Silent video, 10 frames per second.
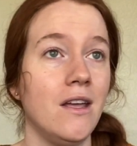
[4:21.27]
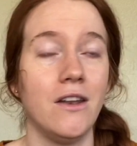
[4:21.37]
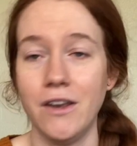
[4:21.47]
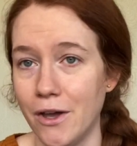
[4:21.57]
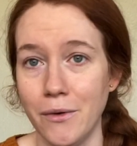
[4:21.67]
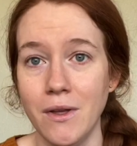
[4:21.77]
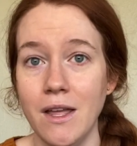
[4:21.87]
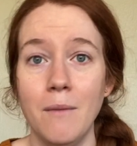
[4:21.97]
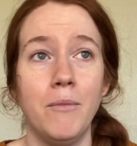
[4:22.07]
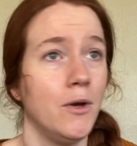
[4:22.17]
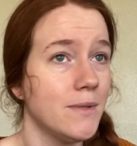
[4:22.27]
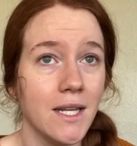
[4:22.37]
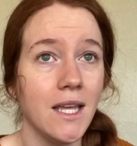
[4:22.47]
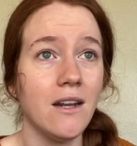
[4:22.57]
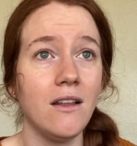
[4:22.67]
No, poop's
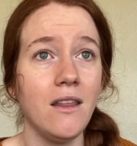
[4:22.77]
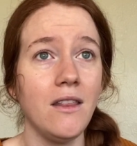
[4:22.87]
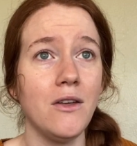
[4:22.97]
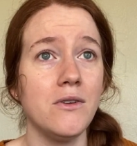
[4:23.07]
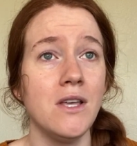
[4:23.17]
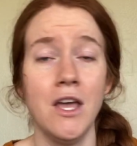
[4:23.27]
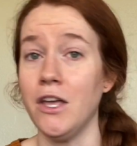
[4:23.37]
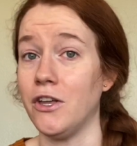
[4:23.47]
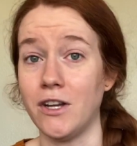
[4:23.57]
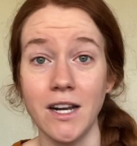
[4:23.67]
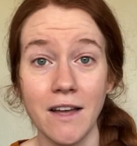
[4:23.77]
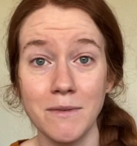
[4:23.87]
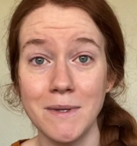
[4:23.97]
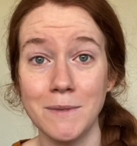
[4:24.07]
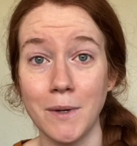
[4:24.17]
gonna get all in those. You're gonna have to
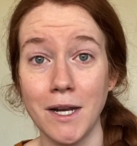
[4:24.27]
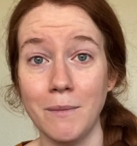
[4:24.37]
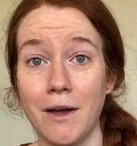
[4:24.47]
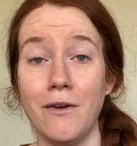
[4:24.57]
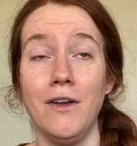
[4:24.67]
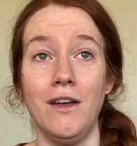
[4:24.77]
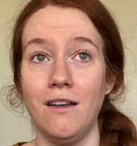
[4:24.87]
be spraying them out.